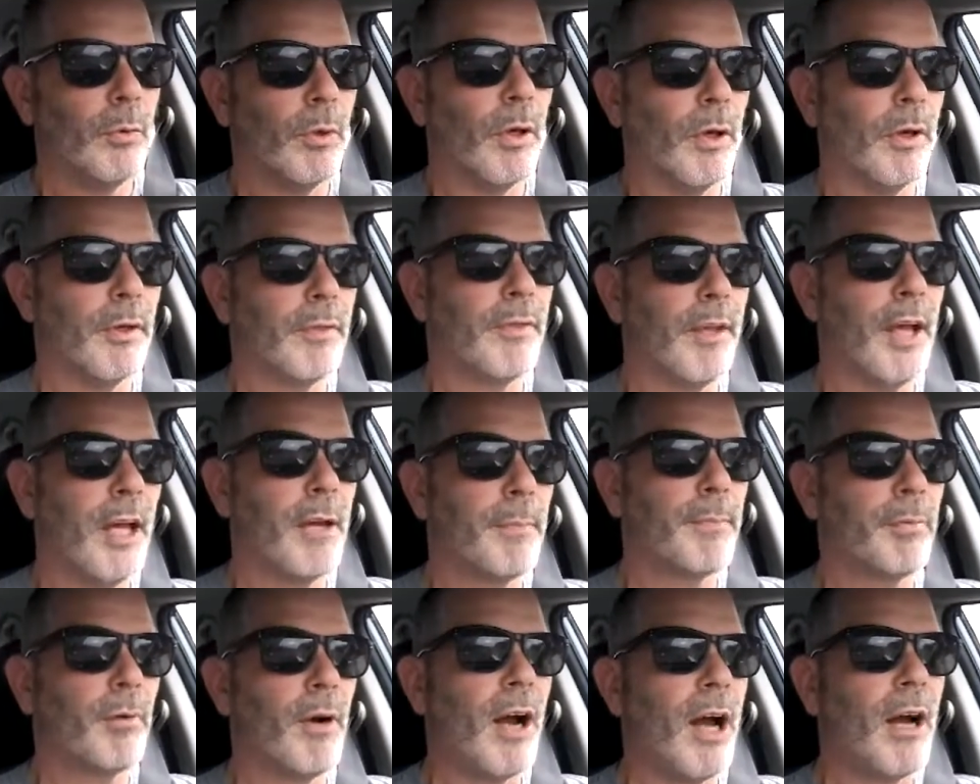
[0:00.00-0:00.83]
where a
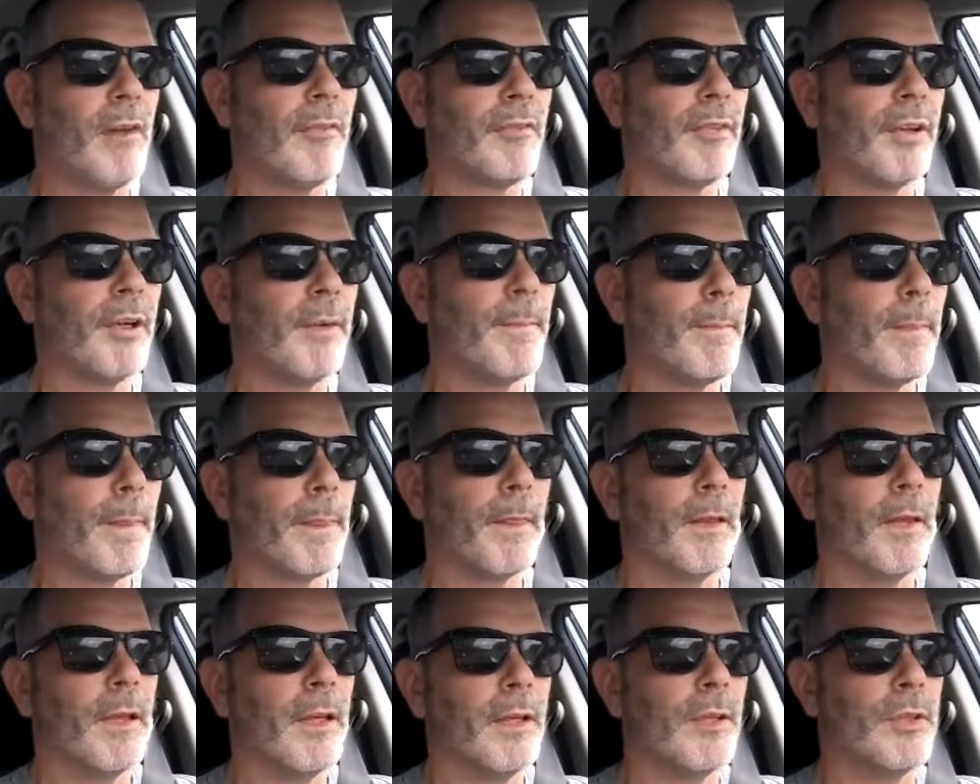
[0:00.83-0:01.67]
take profit
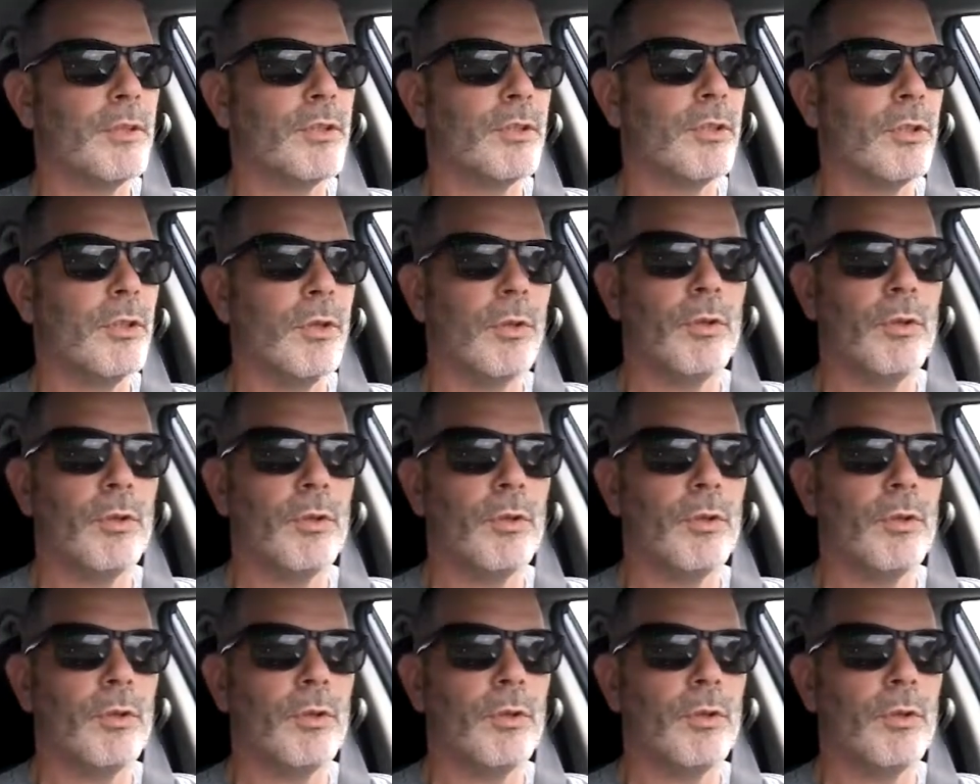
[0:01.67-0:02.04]
is,